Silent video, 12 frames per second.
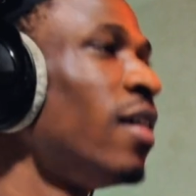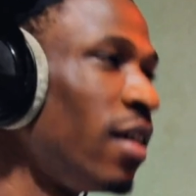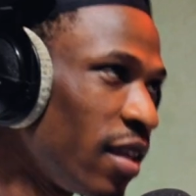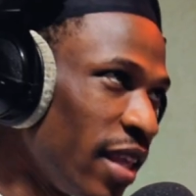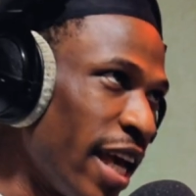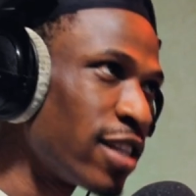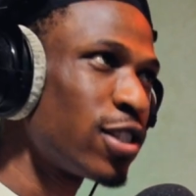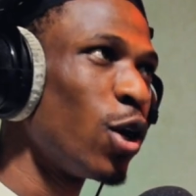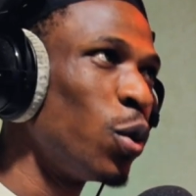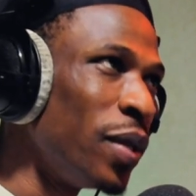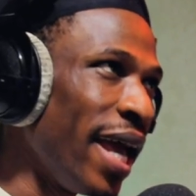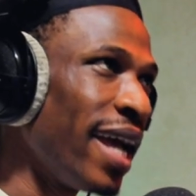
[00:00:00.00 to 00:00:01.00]
Yeah,
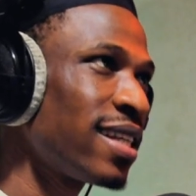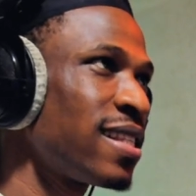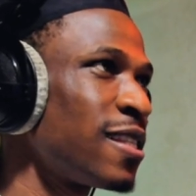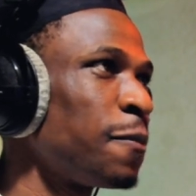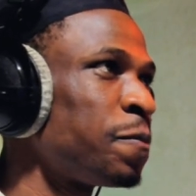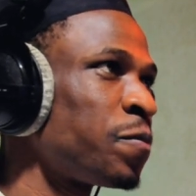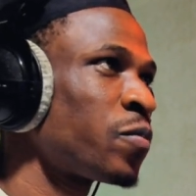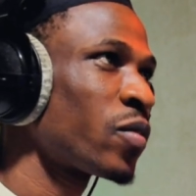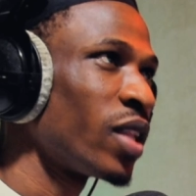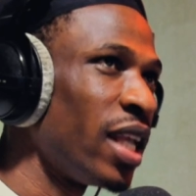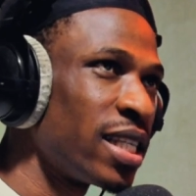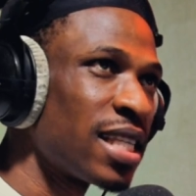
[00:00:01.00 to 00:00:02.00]
so next,
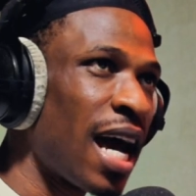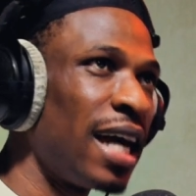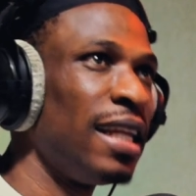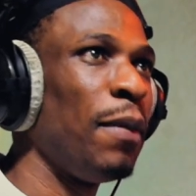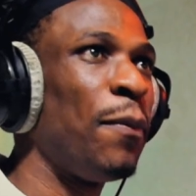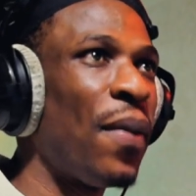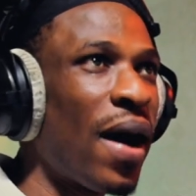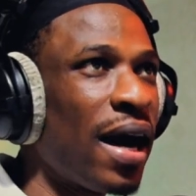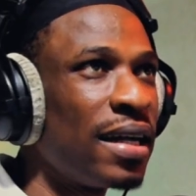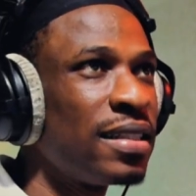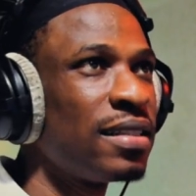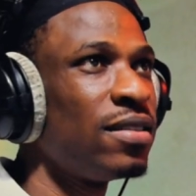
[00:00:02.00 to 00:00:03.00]
let's add a pad,